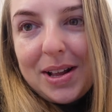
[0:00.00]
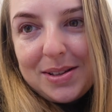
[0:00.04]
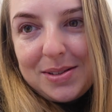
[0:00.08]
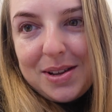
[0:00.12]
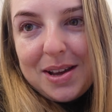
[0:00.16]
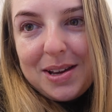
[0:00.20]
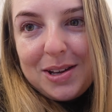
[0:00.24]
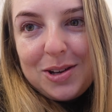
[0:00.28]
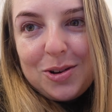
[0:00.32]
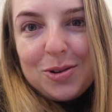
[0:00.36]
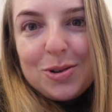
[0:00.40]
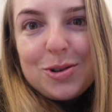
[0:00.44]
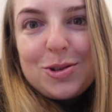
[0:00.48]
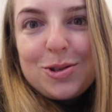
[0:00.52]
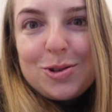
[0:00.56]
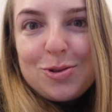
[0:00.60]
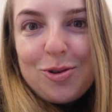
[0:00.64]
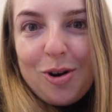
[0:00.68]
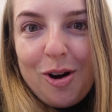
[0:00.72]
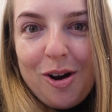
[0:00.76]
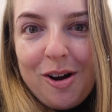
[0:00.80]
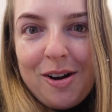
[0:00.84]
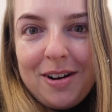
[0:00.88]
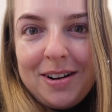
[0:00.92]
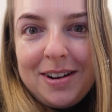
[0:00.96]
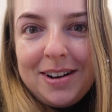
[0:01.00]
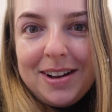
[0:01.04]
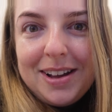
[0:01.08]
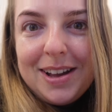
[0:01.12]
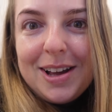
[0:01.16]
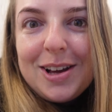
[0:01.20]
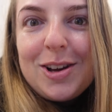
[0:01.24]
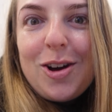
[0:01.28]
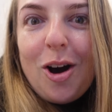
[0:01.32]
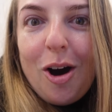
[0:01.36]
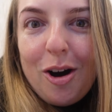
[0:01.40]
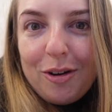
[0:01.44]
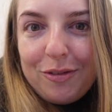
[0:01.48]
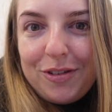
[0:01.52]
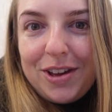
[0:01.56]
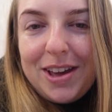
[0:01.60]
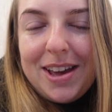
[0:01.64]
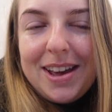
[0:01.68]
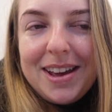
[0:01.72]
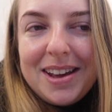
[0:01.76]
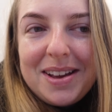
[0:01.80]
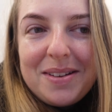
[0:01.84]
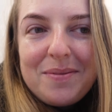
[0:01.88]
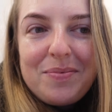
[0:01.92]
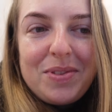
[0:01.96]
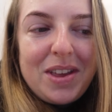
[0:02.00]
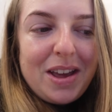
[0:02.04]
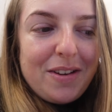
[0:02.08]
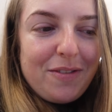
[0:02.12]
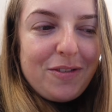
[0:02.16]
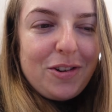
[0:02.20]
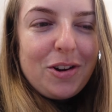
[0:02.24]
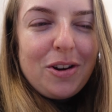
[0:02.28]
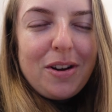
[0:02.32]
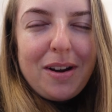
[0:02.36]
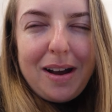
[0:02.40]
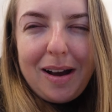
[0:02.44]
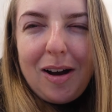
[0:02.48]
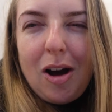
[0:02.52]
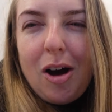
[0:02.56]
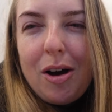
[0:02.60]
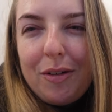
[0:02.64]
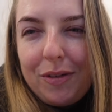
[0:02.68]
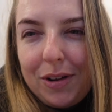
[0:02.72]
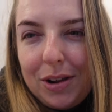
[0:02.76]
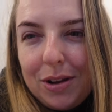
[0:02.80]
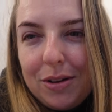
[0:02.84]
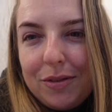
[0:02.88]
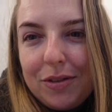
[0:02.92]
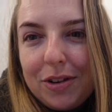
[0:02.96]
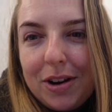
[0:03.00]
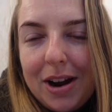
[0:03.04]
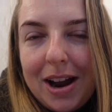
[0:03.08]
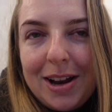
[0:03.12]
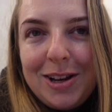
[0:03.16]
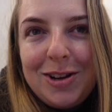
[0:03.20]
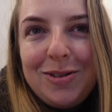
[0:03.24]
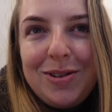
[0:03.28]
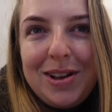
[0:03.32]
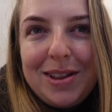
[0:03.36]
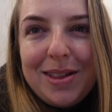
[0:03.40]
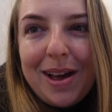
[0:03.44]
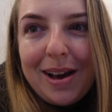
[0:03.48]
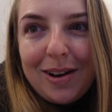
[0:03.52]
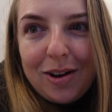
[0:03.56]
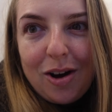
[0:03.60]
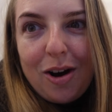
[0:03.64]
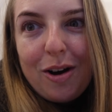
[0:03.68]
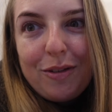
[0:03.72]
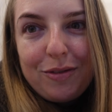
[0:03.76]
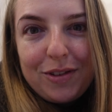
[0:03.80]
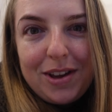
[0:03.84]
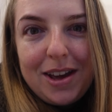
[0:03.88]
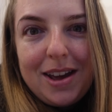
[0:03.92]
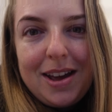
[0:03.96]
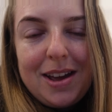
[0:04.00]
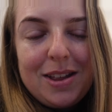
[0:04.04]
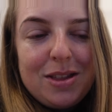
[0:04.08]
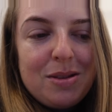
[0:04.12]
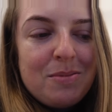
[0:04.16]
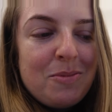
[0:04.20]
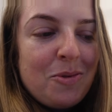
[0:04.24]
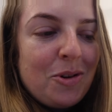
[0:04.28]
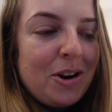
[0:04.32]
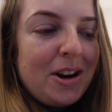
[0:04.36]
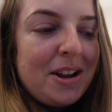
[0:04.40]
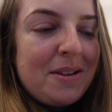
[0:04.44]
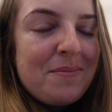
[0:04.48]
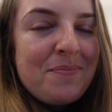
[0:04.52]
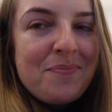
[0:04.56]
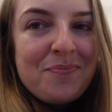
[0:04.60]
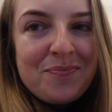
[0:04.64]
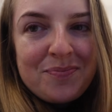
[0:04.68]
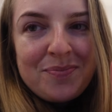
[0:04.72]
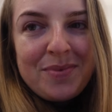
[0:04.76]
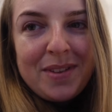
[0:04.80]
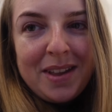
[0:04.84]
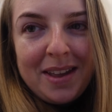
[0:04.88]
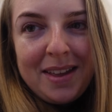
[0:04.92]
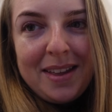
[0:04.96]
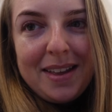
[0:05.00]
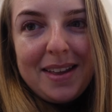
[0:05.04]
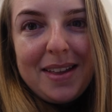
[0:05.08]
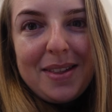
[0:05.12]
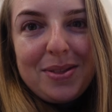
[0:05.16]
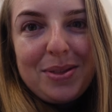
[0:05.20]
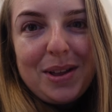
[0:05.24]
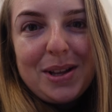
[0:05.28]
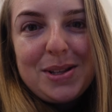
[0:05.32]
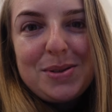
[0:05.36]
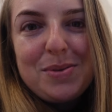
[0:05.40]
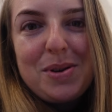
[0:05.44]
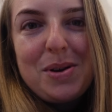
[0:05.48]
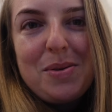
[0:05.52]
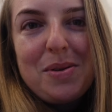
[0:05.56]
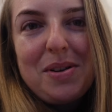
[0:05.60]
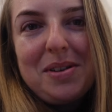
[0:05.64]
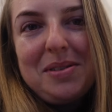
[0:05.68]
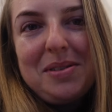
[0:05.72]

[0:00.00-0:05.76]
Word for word: That's like your strong coffee hit. If you're a coffee lover and you need that coffee hit in the morning, that's what you